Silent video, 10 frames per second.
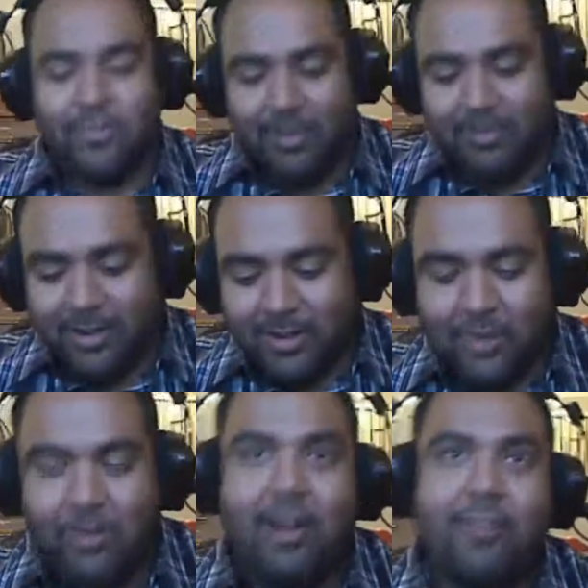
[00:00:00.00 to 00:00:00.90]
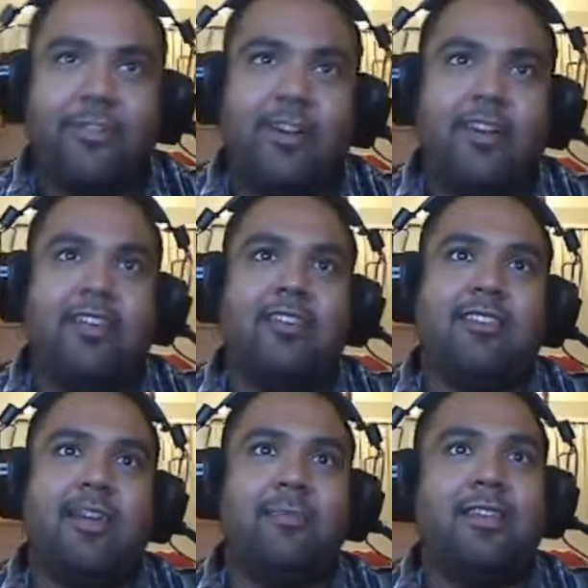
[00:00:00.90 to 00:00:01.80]
I'm gonna go off on
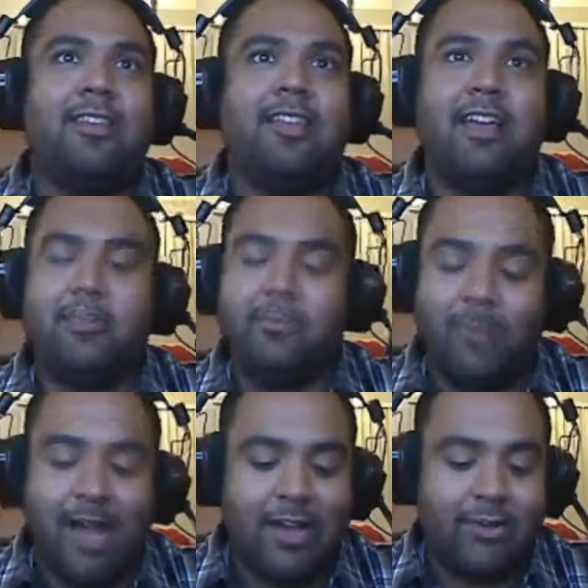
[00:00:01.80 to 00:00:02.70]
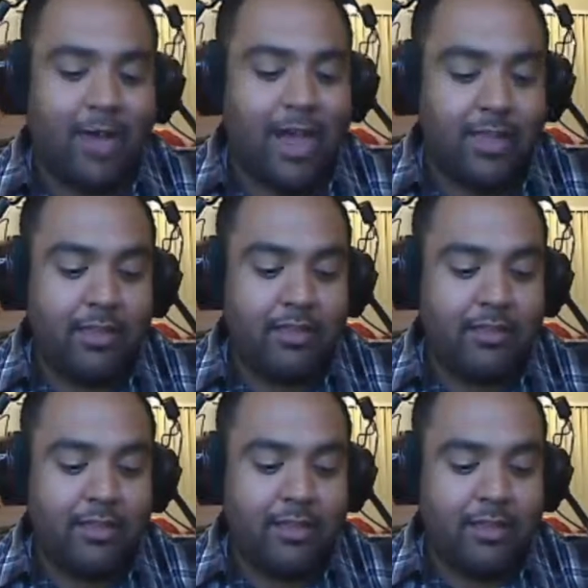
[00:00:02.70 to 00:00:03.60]
this. I mean, like, wow,
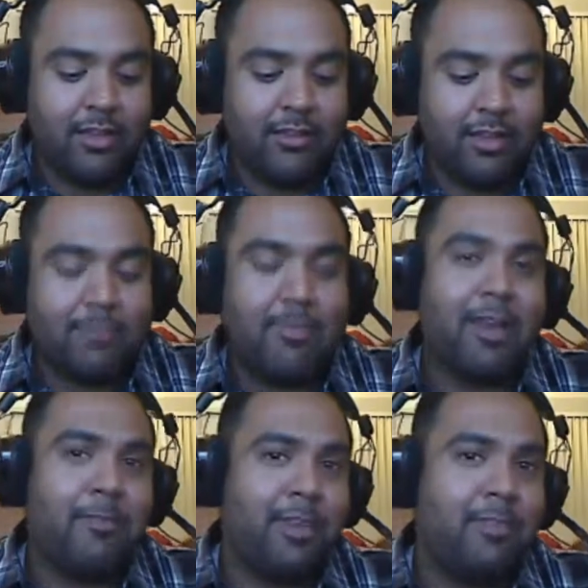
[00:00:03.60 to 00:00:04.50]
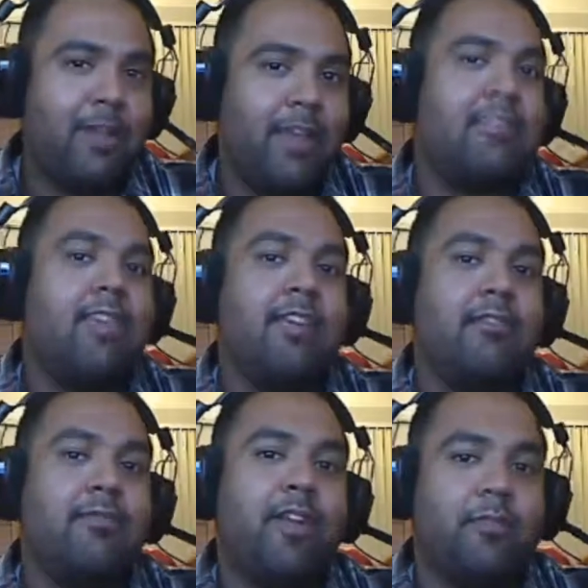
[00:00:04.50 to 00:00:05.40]
this might have been my
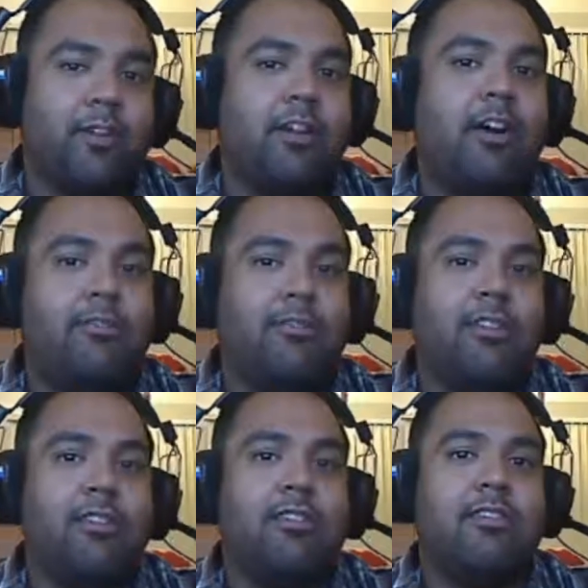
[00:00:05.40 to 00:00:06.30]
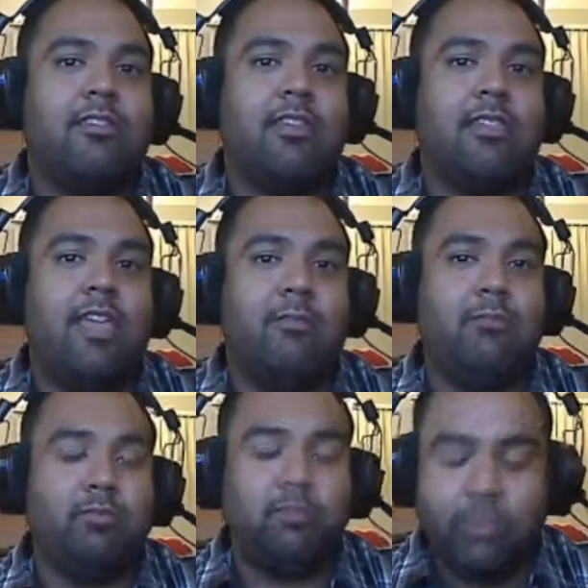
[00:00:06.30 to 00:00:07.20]
second favorite conference. They
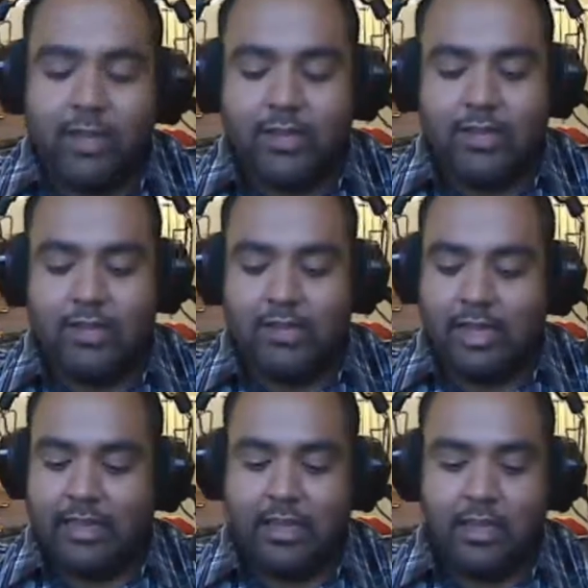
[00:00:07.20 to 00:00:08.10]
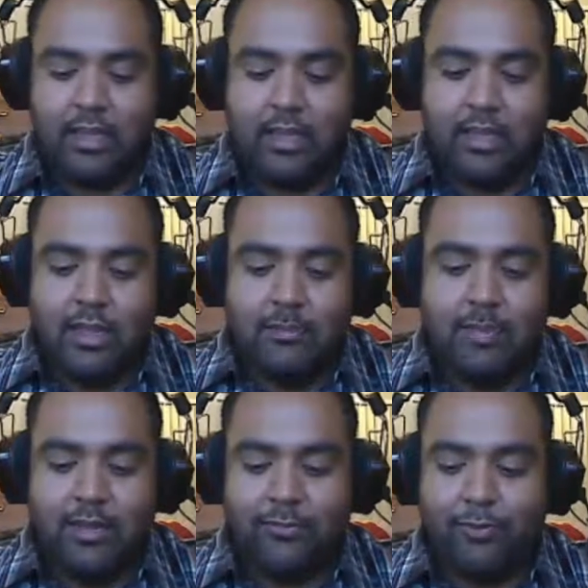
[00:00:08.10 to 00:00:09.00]
really, like,
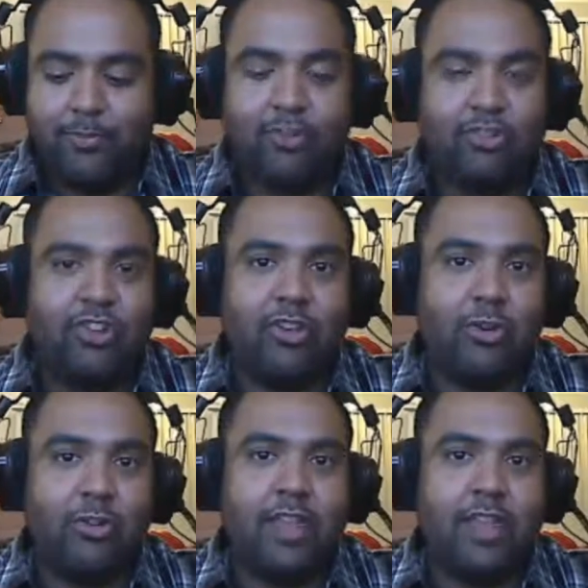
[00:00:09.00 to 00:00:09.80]
man, from the shithole that